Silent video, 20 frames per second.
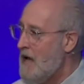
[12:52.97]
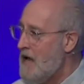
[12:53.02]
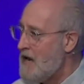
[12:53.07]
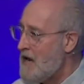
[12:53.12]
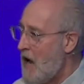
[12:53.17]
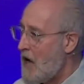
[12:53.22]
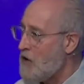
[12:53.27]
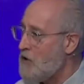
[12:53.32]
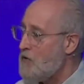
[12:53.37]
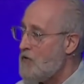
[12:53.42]

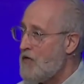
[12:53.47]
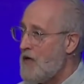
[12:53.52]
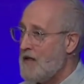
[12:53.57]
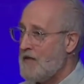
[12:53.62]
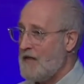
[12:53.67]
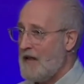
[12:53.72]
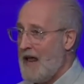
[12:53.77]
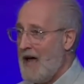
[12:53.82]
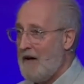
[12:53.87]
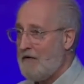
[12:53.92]
Now, you'd think
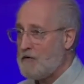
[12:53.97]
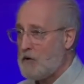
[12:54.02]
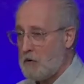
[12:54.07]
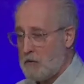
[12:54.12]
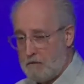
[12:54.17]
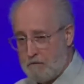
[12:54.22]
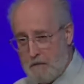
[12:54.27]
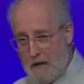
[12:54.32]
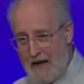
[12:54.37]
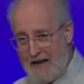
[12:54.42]
that after
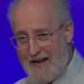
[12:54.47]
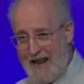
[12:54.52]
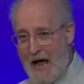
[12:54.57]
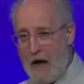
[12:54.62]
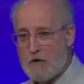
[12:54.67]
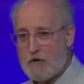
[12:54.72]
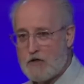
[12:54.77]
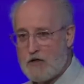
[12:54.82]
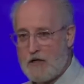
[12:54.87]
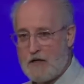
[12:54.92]

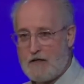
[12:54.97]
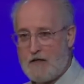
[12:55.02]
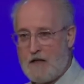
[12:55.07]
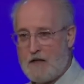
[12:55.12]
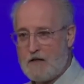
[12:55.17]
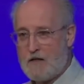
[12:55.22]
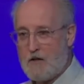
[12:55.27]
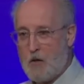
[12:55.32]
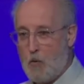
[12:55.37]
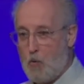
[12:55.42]
announcing
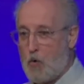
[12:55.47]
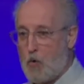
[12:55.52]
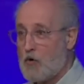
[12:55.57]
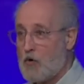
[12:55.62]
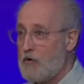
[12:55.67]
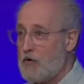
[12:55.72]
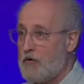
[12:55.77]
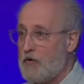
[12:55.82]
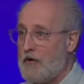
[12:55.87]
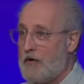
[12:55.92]
that the
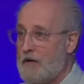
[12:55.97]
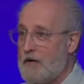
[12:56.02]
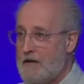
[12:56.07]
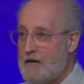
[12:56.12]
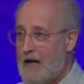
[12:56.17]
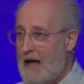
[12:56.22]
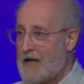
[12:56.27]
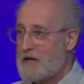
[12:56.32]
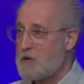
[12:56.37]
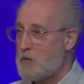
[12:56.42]
world
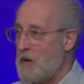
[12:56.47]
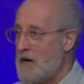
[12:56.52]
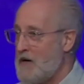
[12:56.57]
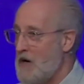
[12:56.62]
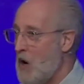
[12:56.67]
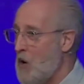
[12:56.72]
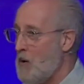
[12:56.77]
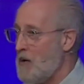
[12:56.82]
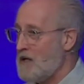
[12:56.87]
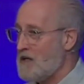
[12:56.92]
as we
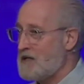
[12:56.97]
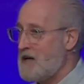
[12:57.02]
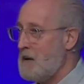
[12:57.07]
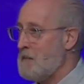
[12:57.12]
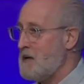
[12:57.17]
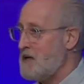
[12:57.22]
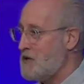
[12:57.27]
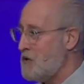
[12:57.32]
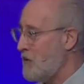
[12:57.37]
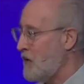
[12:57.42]
know it is
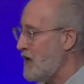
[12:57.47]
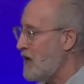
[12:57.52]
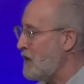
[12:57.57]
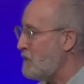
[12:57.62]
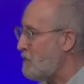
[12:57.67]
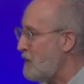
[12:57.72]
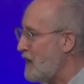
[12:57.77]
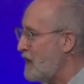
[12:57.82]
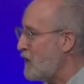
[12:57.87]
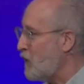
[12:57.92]
coming to an end,
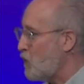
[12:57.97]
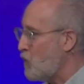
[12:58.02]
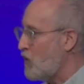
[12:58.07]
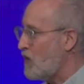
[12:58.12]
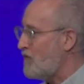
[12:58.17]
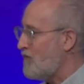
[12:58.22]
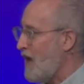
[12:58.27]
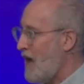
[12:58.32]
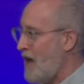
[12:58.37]
Peter would have